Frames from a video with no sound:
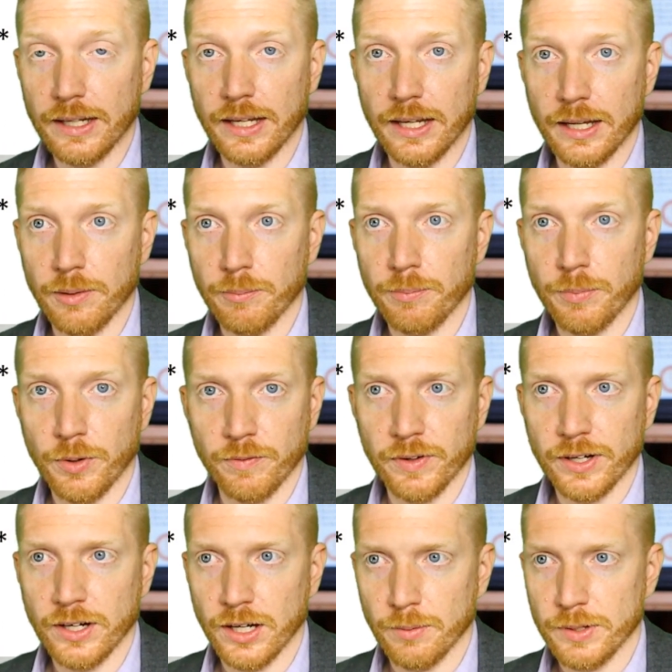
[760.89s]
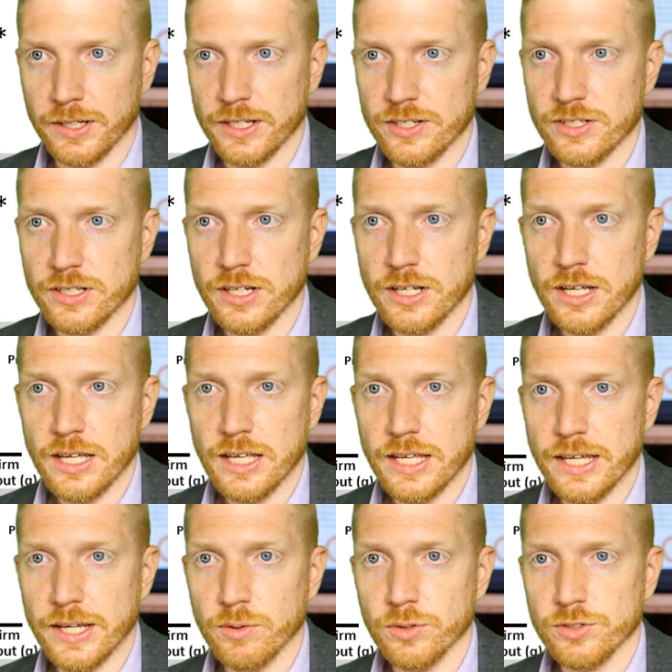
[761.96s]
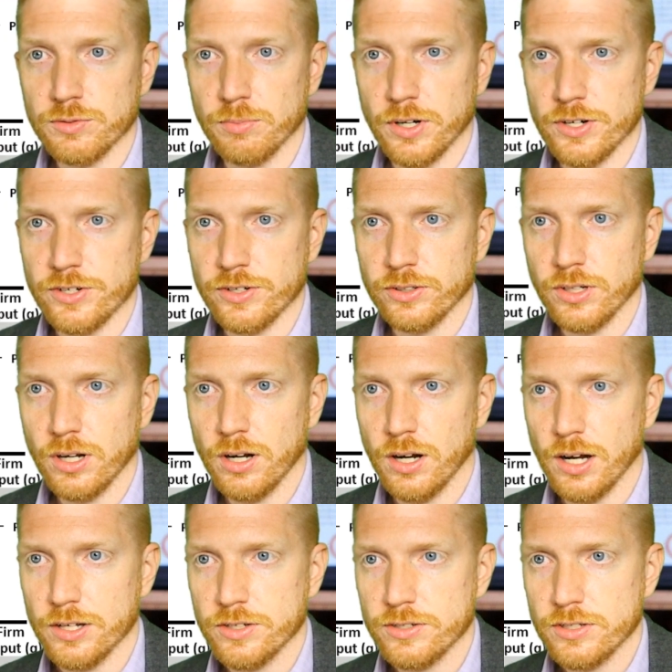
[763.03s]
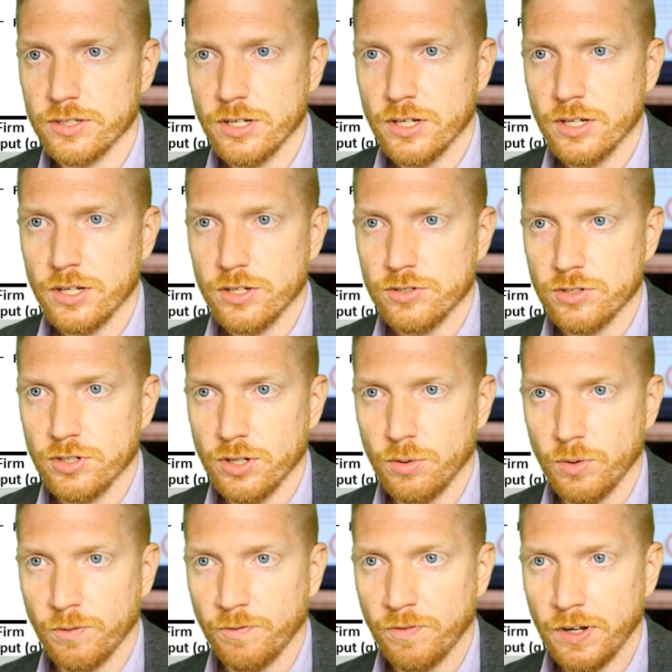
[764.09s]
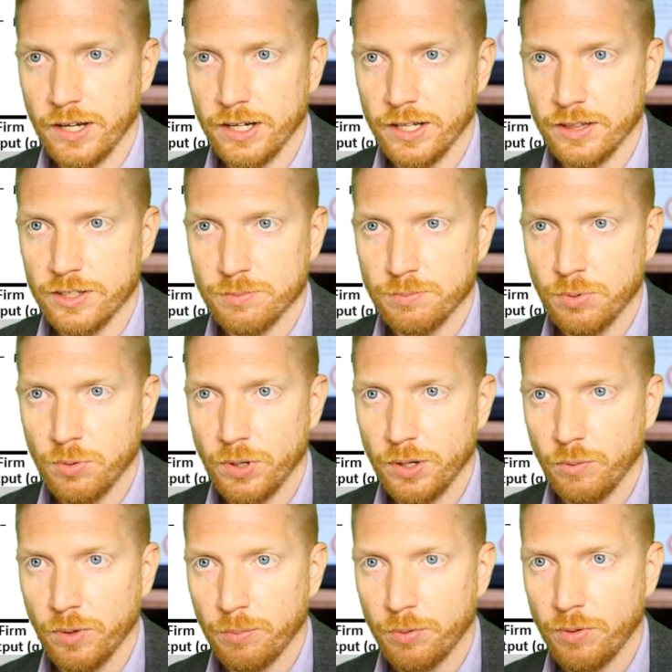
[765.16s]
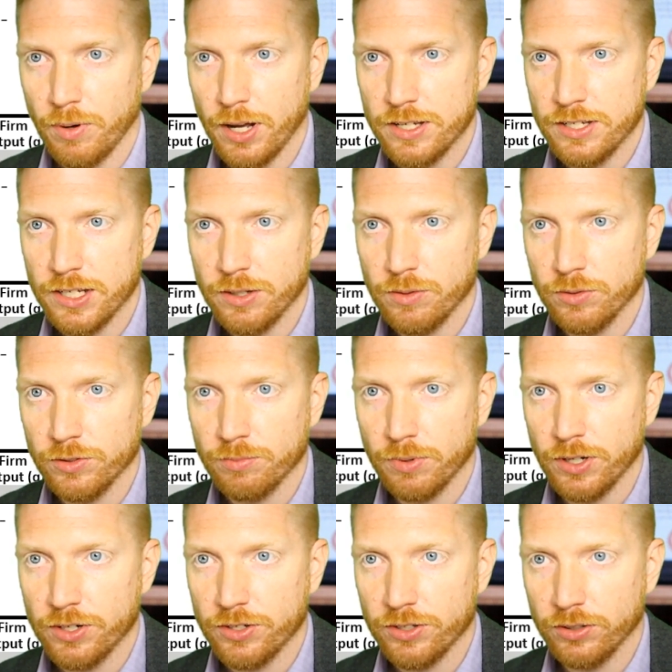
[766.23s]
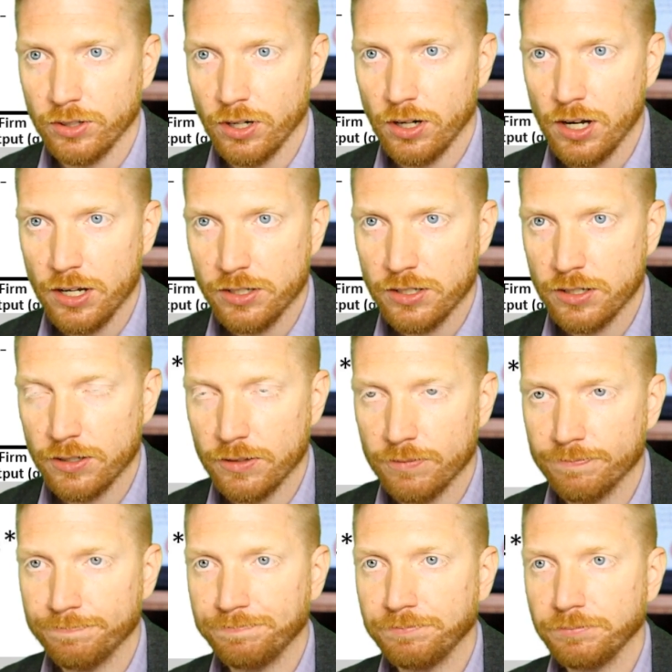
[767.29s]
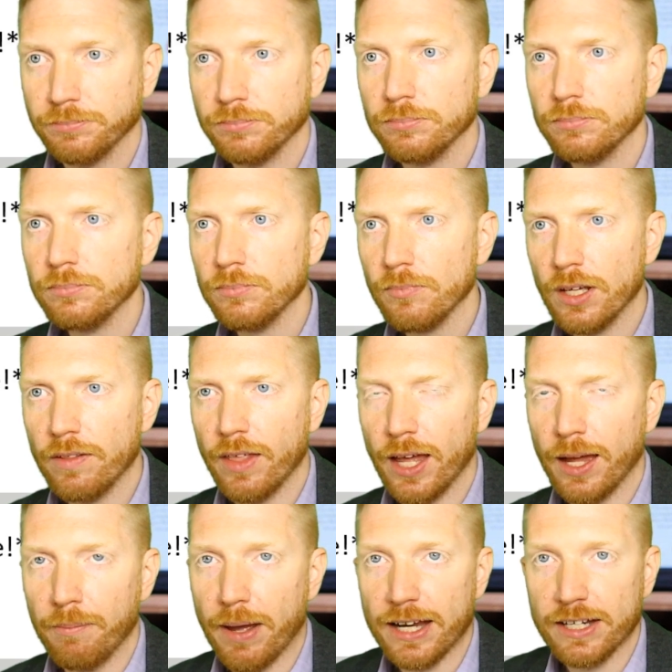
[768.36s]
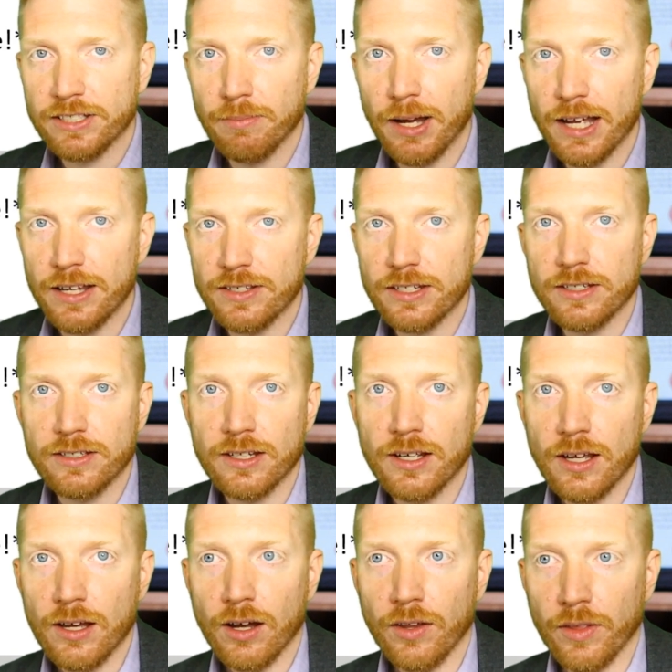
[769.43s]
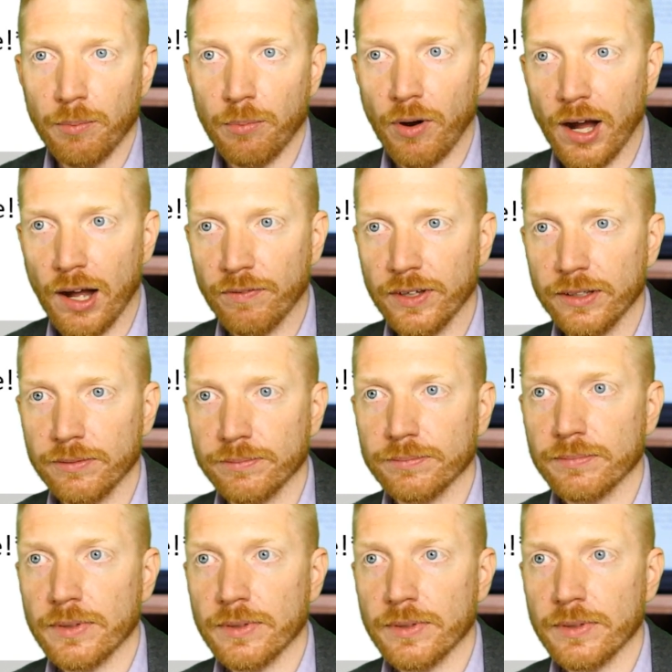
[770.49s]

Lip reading: in perfect competition, equals marginal cost. So we're finding this point where price equals marginal cost. That maximizes the profit.